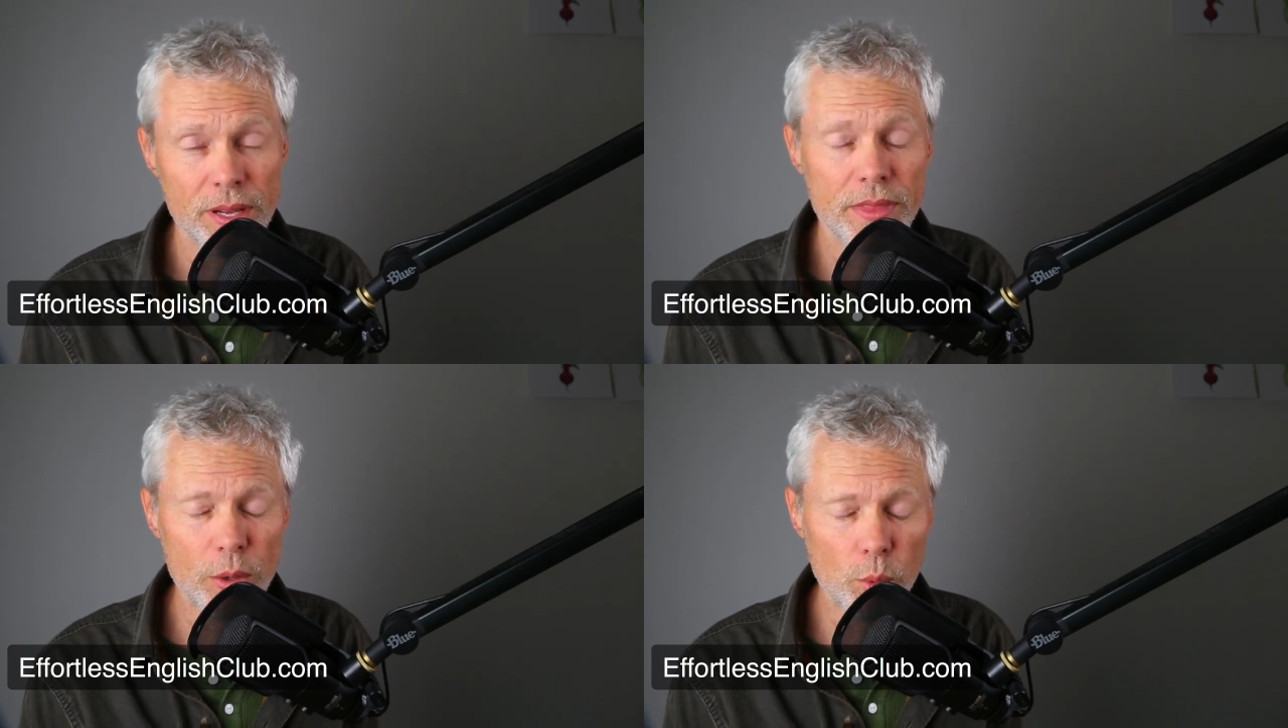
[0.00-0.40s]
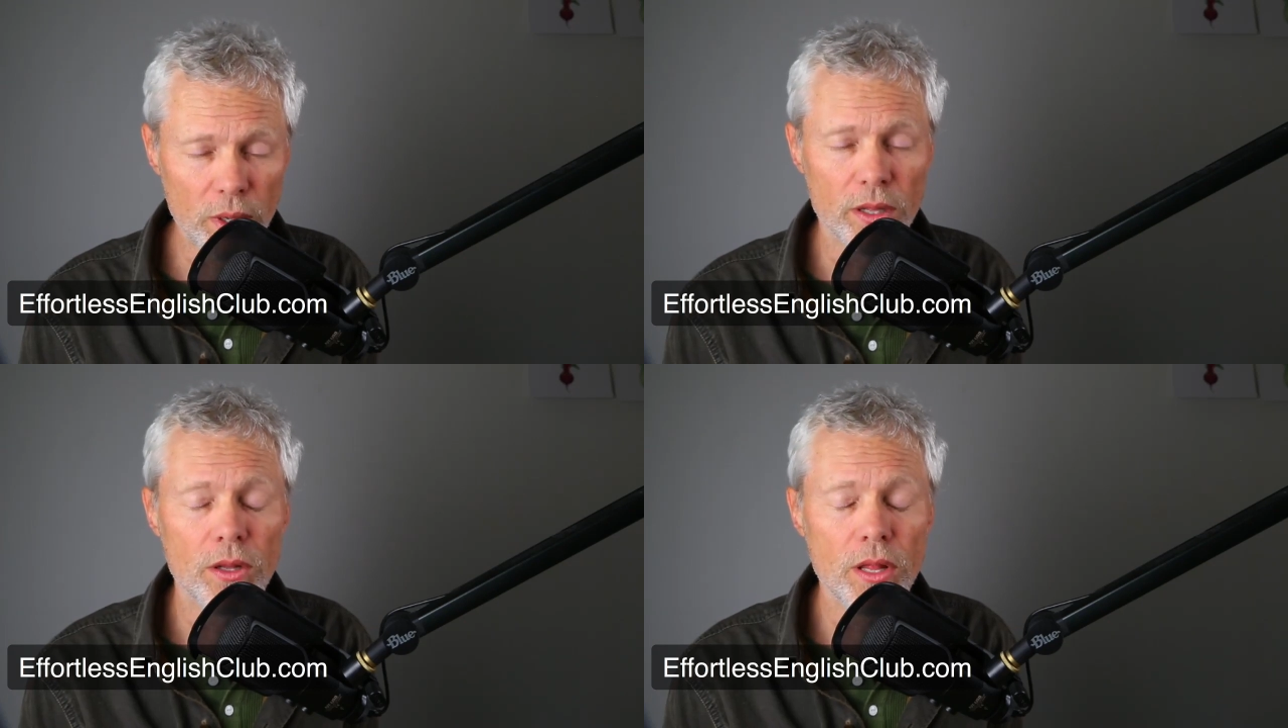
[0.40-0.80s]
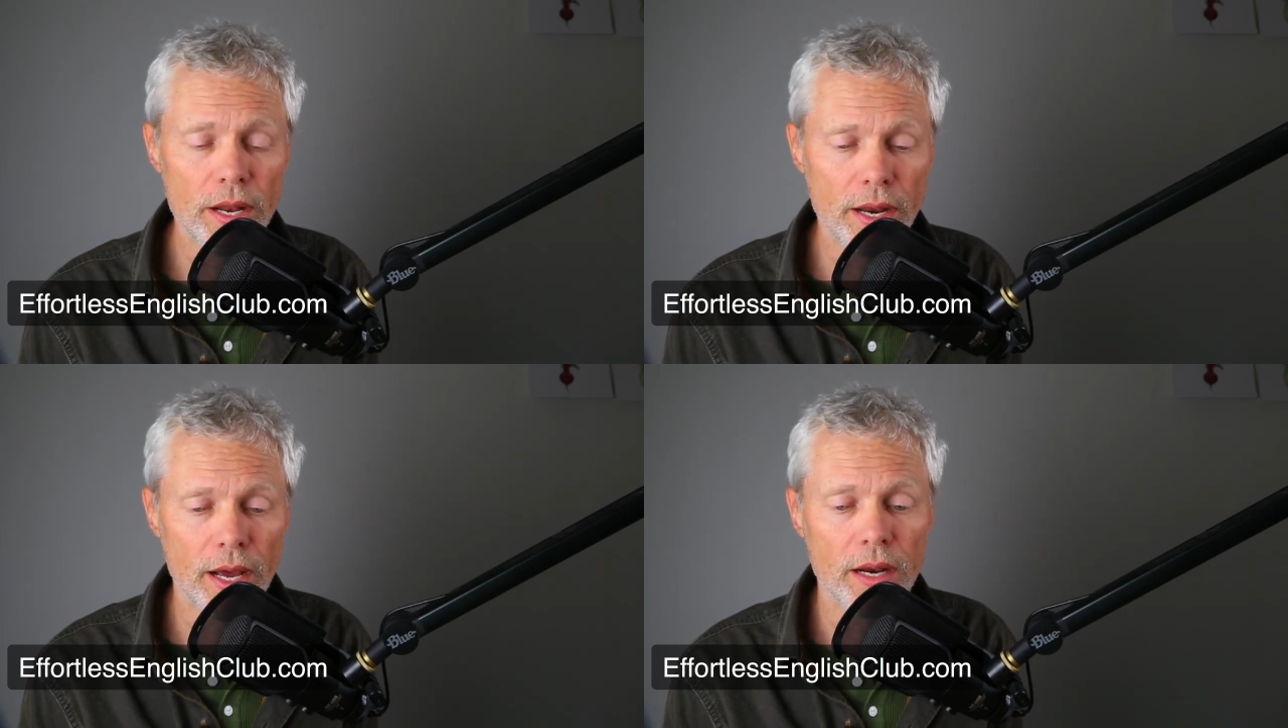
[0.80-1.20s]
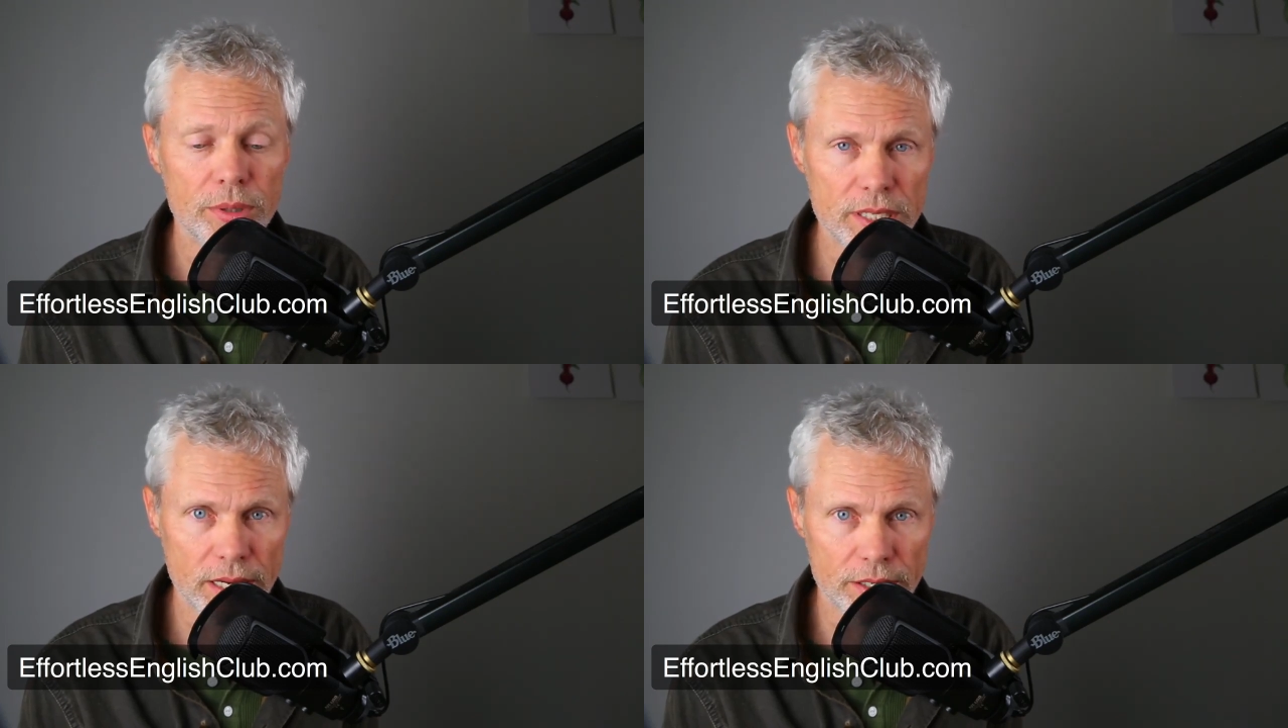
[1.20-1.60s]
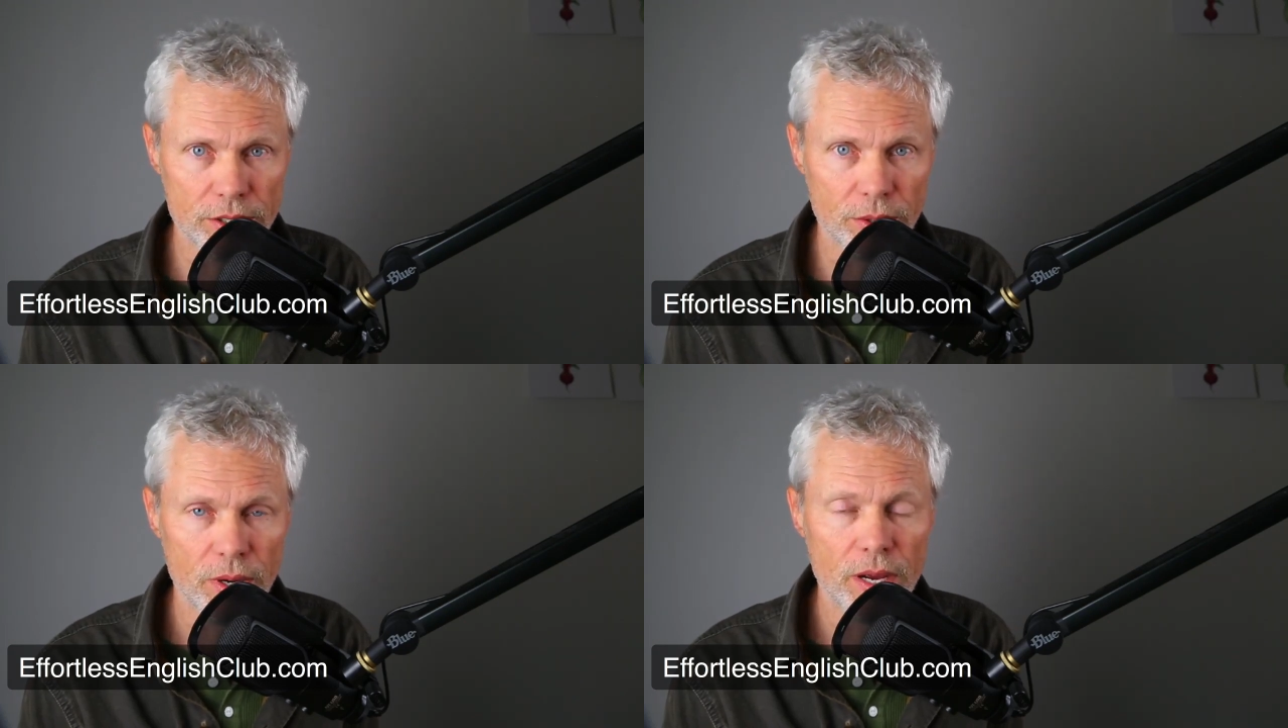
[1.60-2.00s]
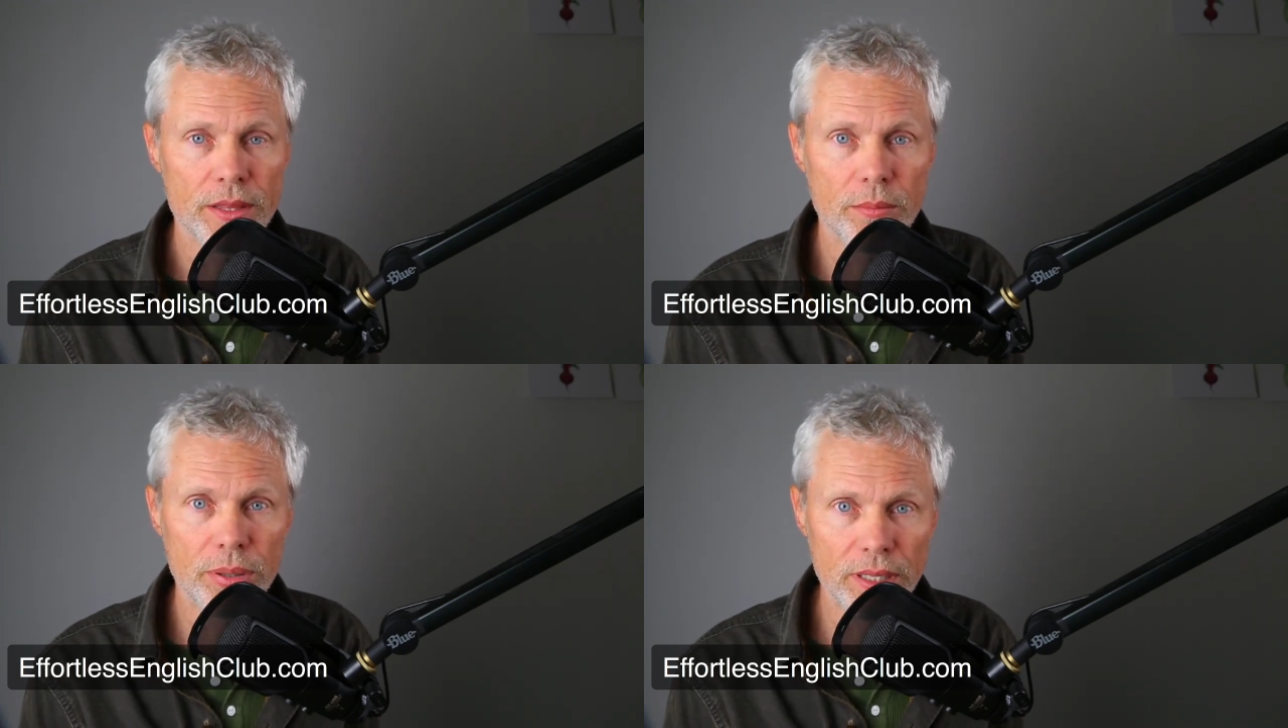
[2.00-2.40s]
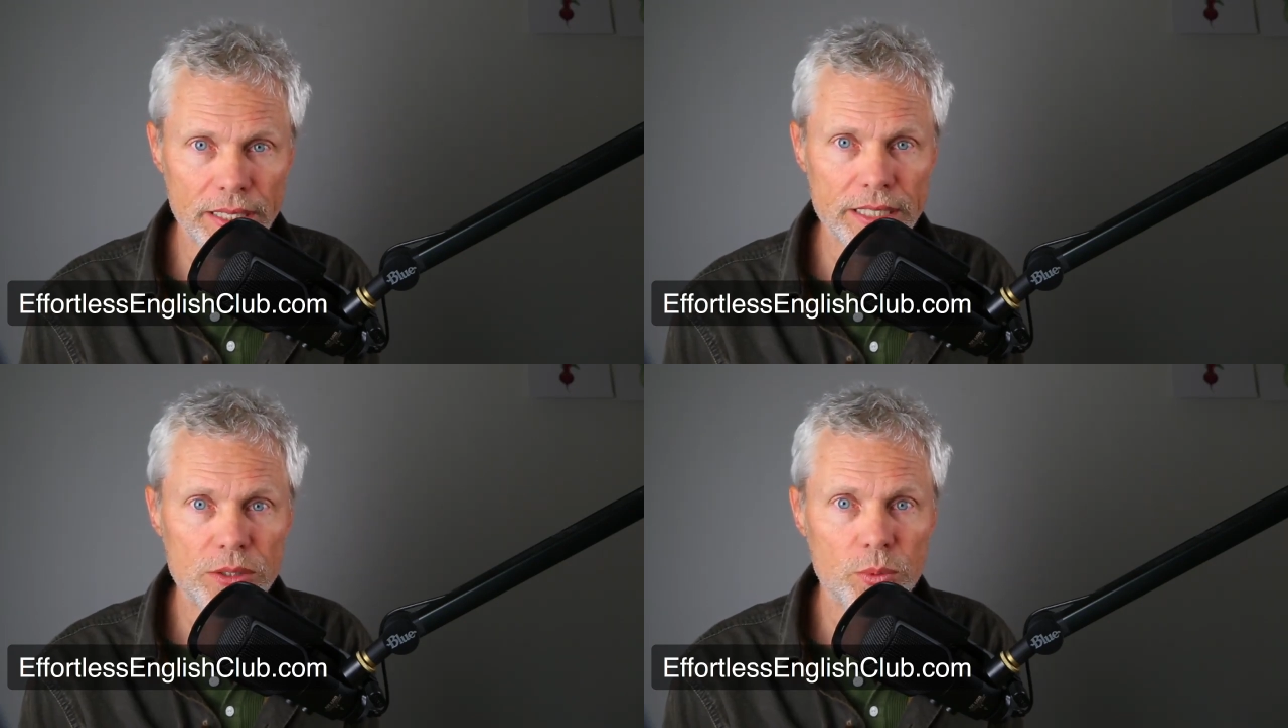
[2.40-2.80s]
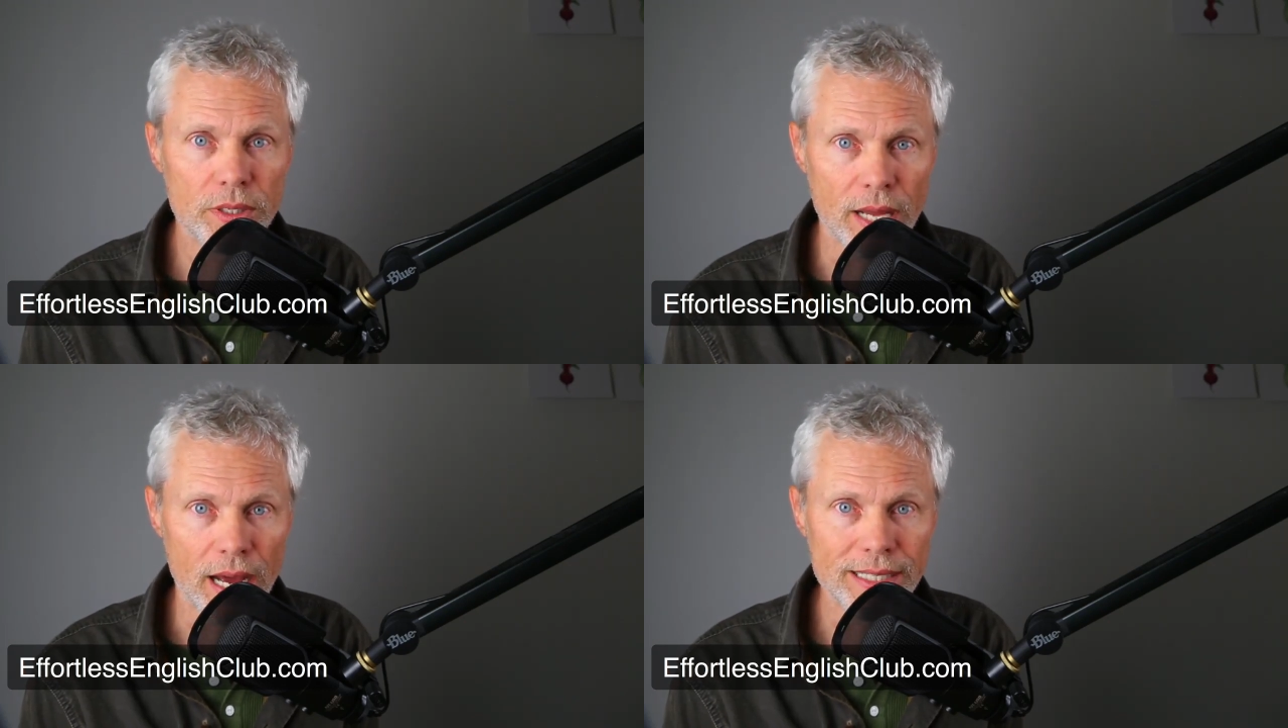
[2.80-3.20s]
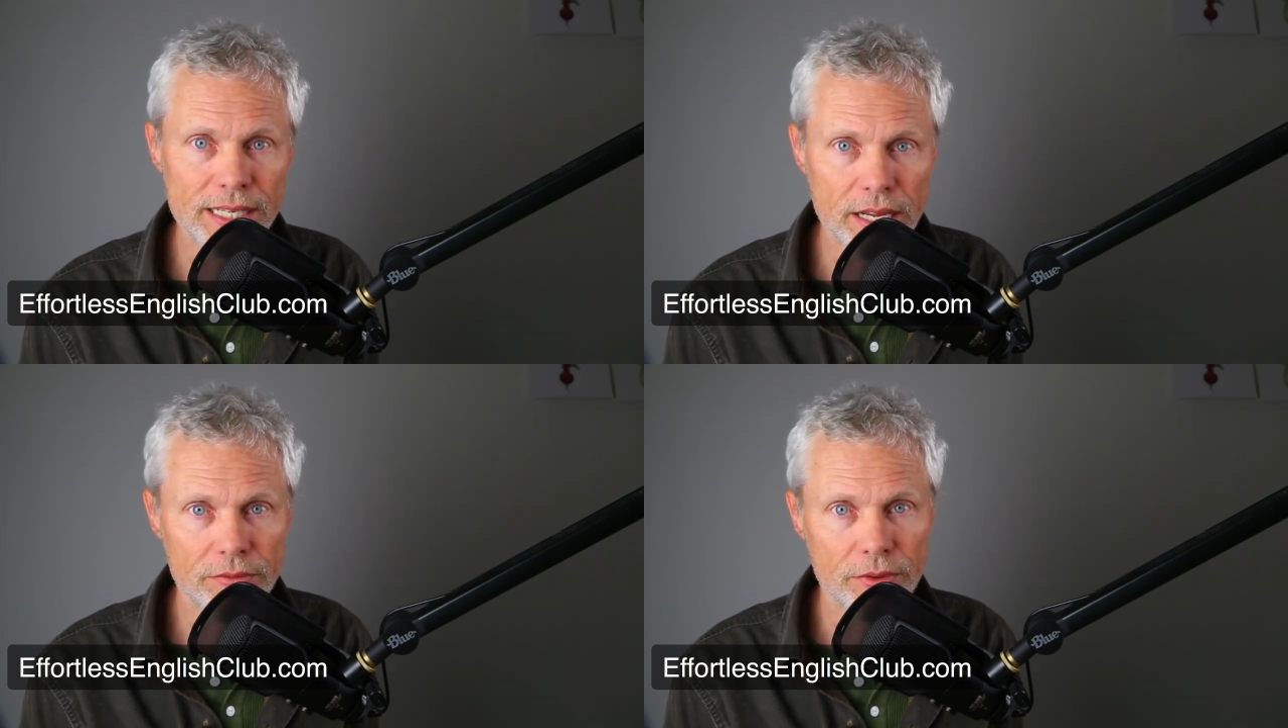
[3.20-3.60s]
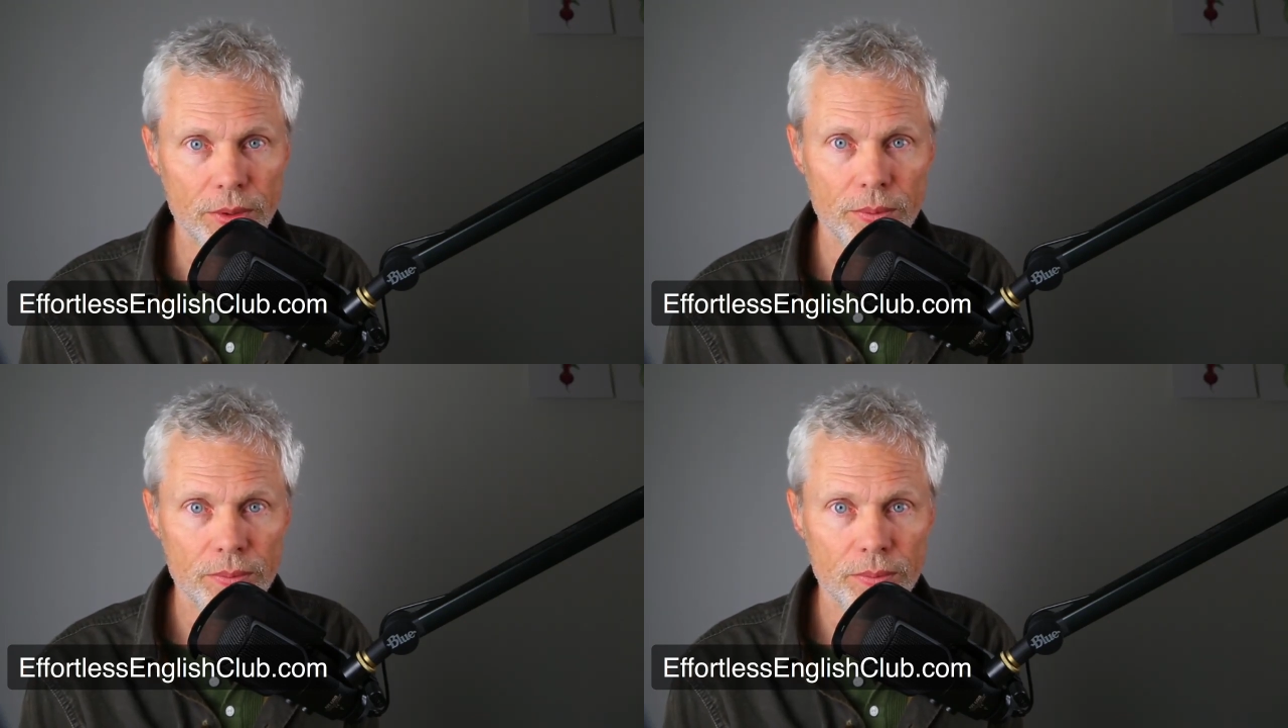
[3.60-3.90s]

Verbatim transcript: They will not protect you. The police will not save you.